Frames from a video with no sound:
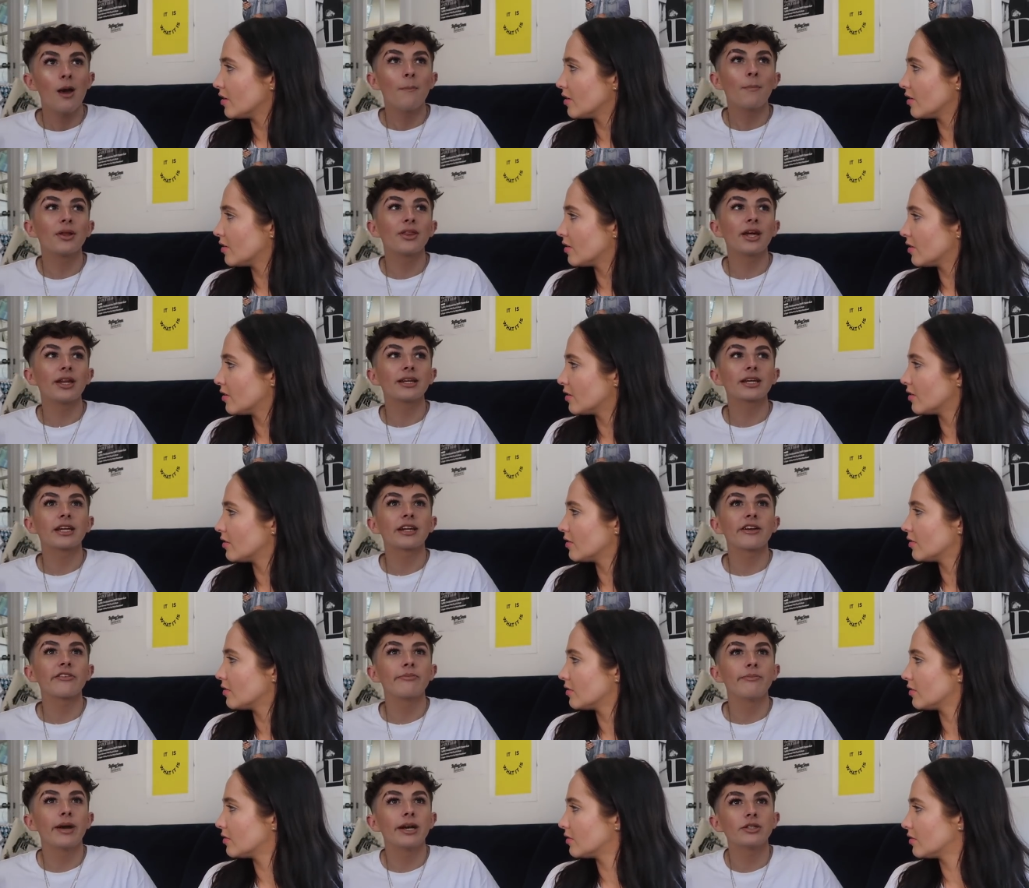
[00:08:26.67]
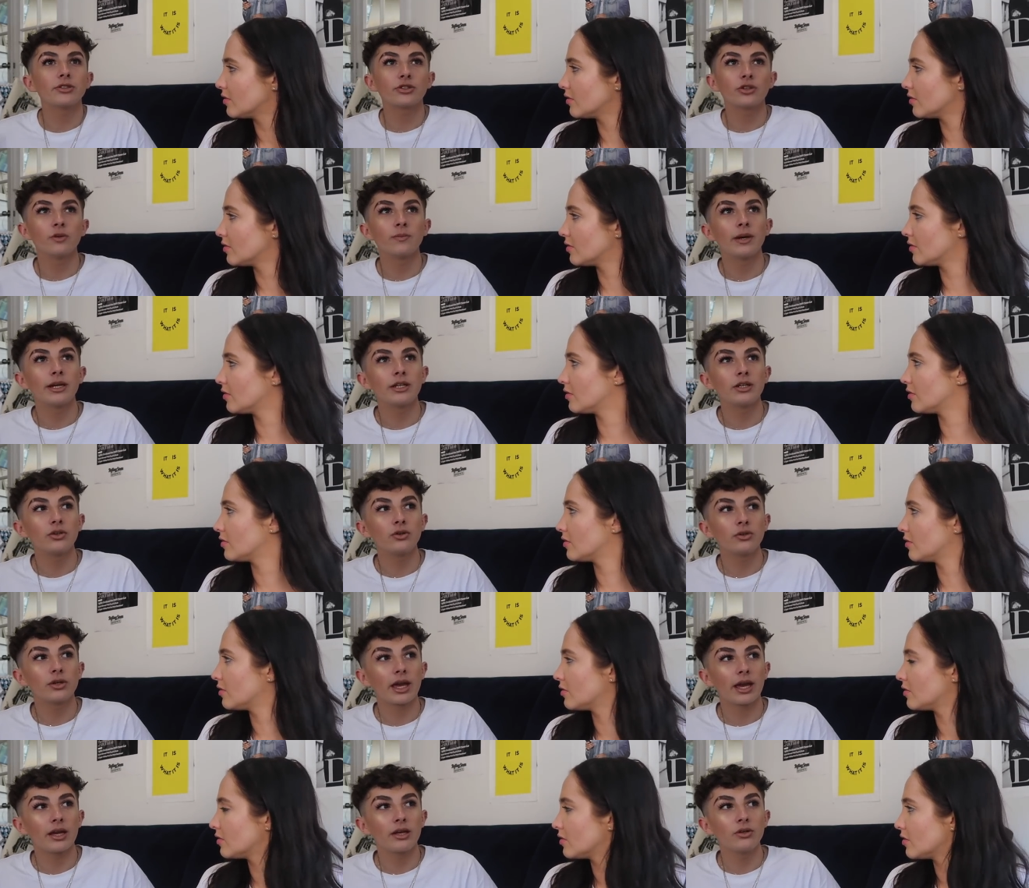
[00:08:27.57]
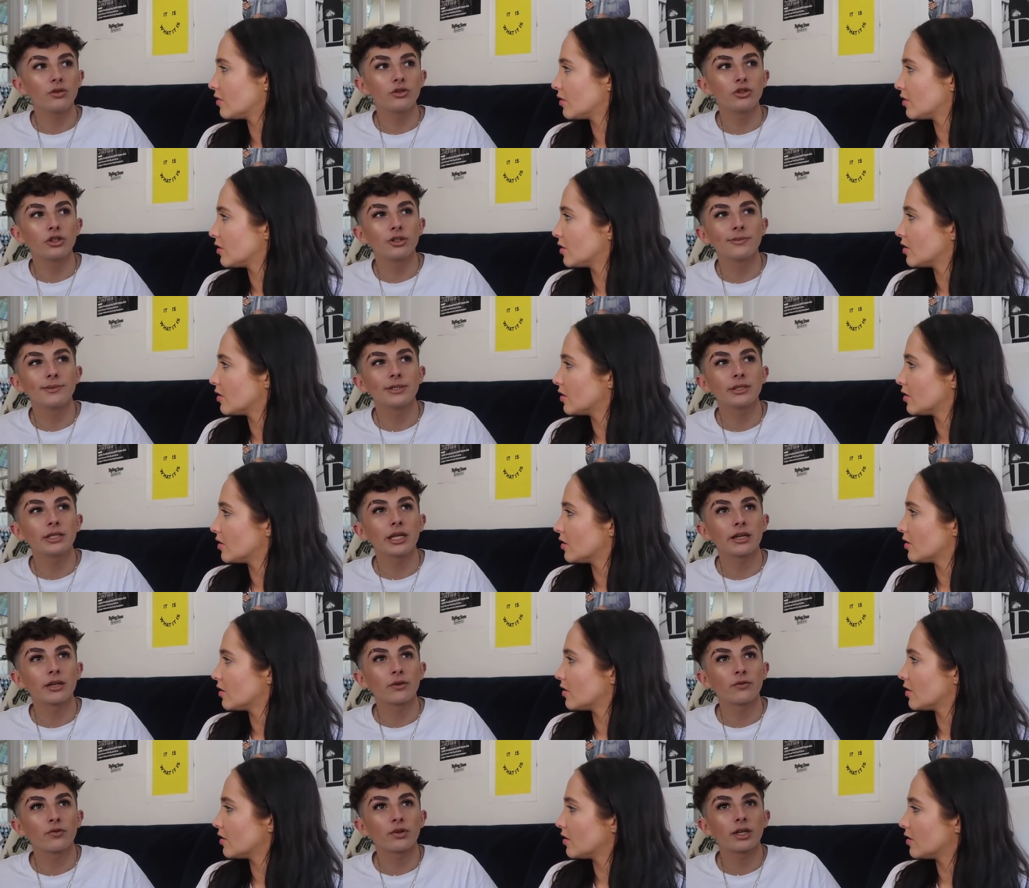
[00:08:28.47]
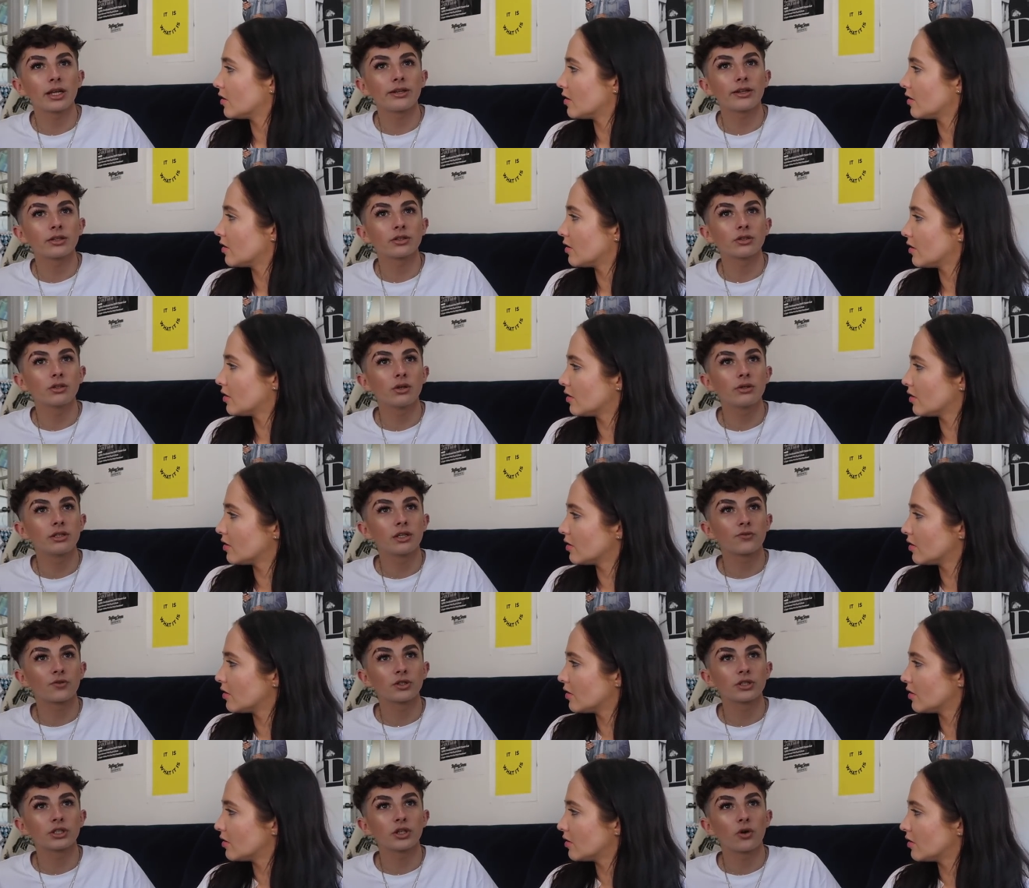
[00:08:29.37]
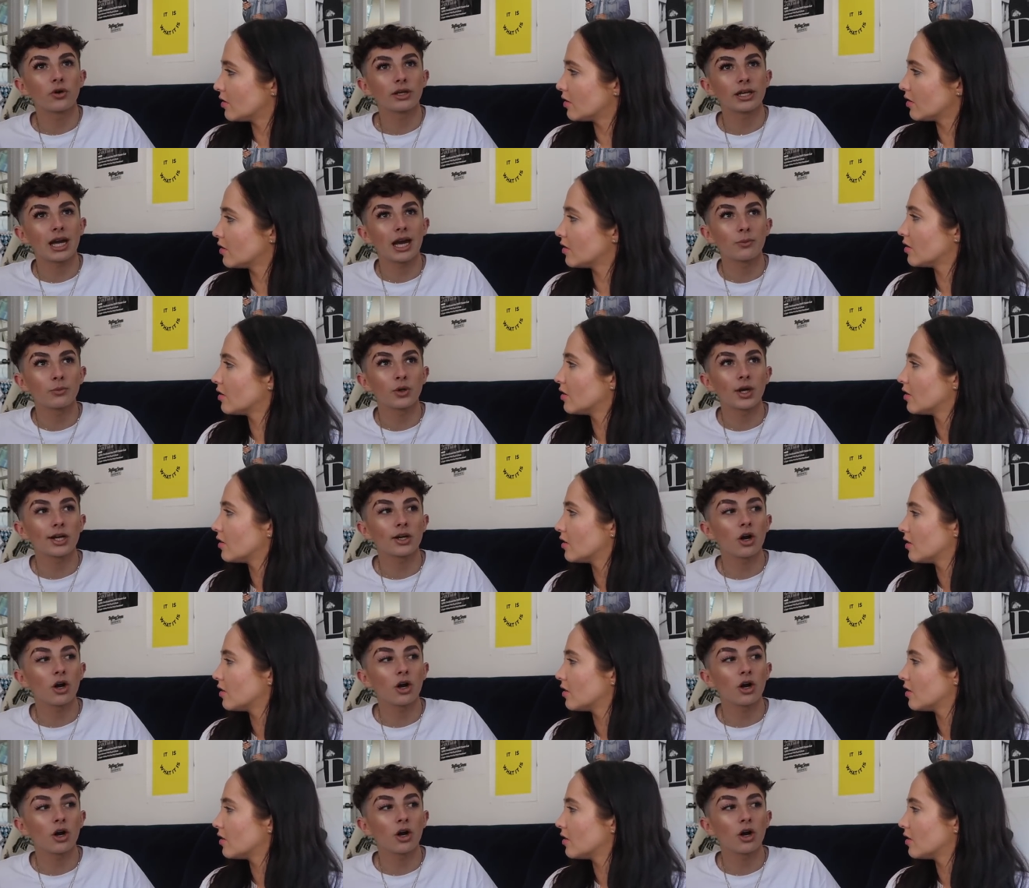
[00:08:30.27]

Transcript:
Speaker 1: but then again, I've met so many UK YouTubers and I feel like they're so different, so on camera